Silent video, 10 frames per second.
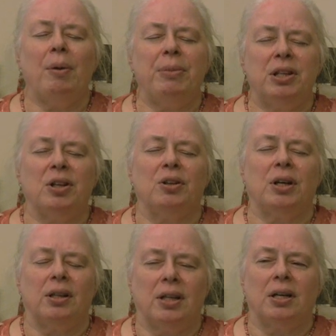me to
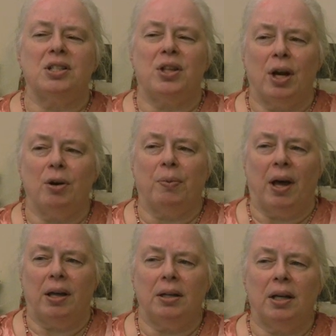look at things their
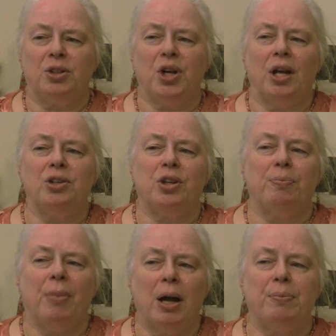way and change
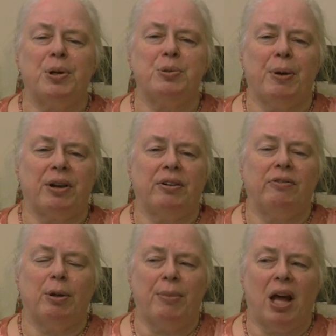my
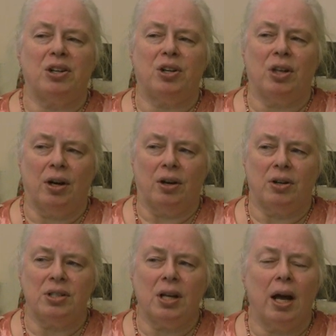perspective to match
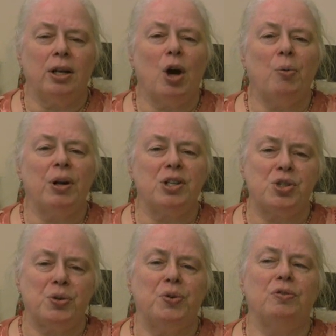theirs. I know what
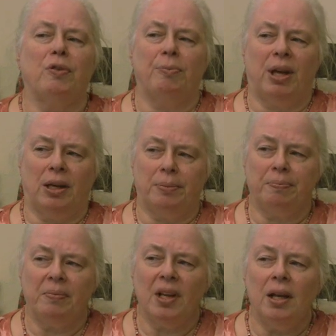is true for me.
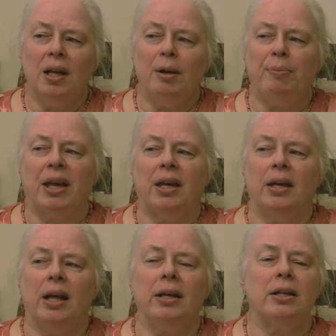
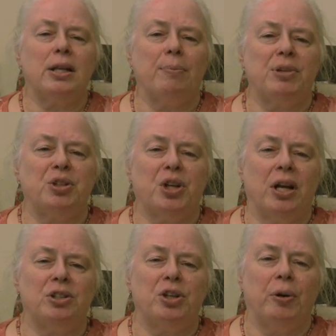Making any attempt to
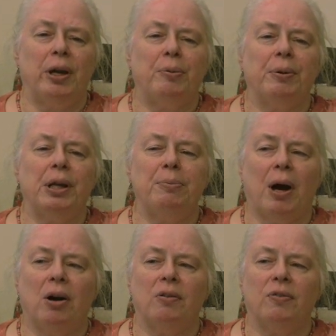change their equally
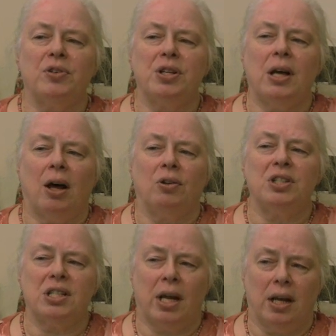powerful
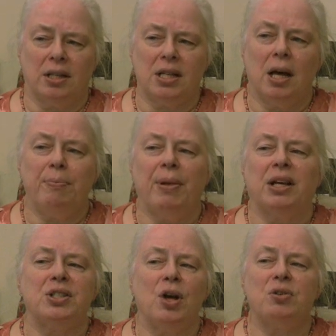held stance
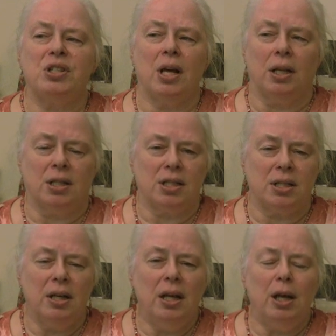makes no
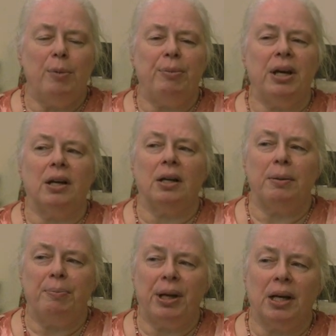sense.
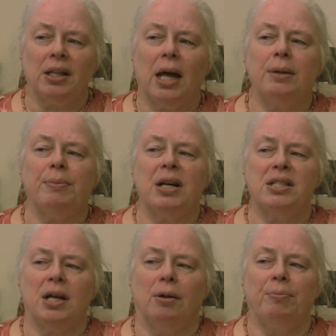Being a light
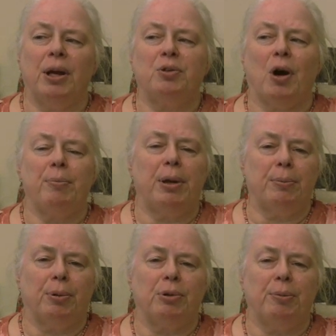myself may draw
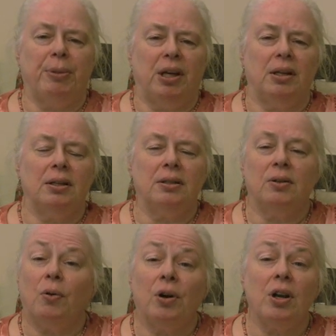people to me,
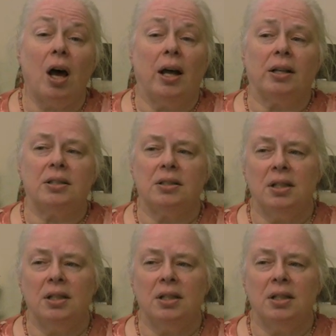or not.